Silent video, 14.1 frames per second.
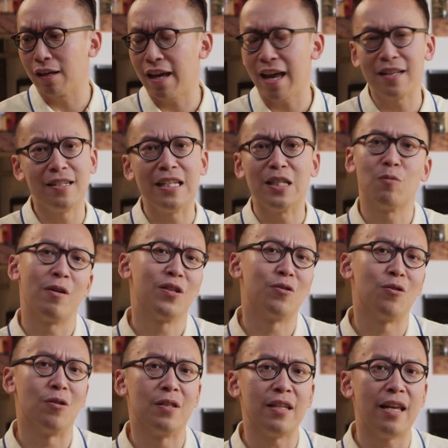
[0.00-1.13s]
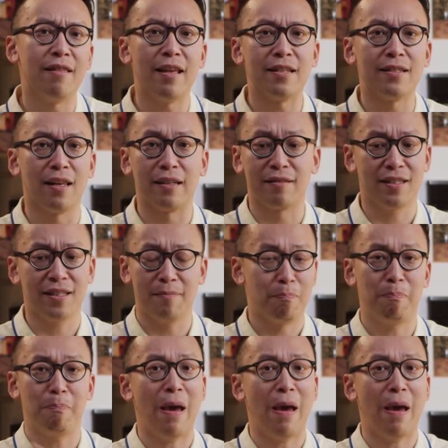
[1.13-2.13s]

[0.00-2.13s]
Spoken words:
Cantonese restaurants and there's like a